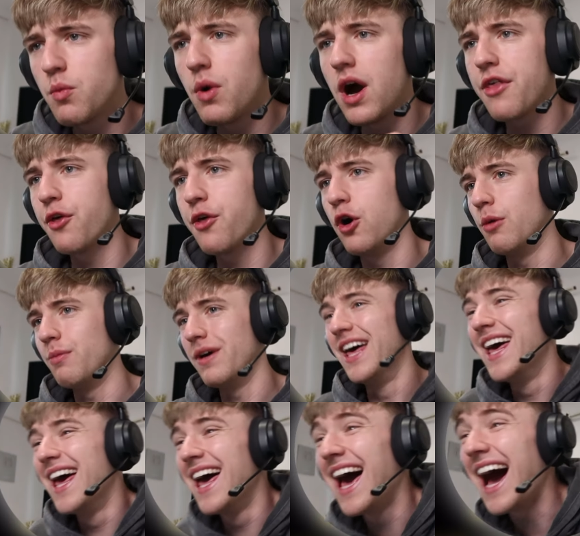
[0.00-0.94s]
than what I thought.
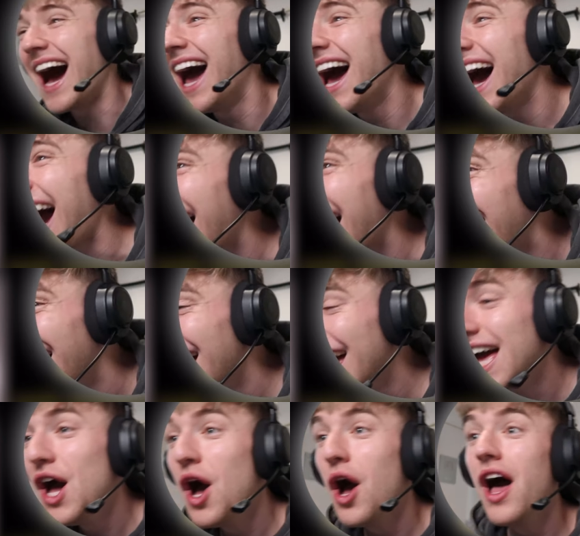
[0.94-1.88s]

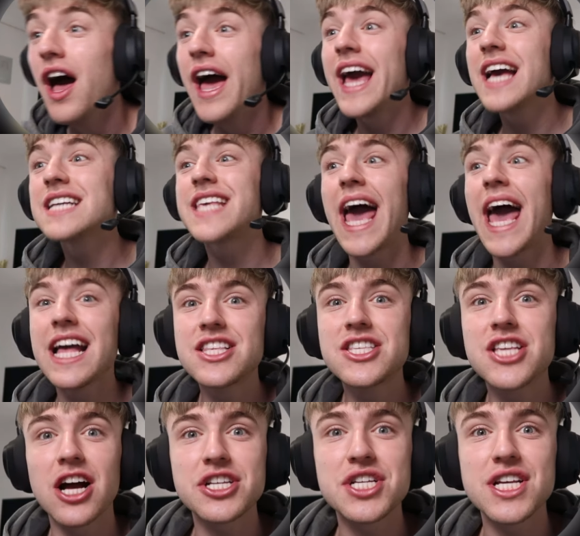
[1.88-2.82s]
His
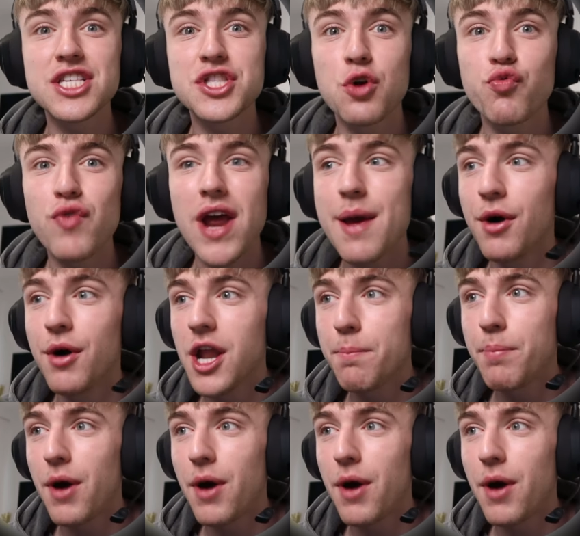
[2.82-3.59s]
head touches the rim on a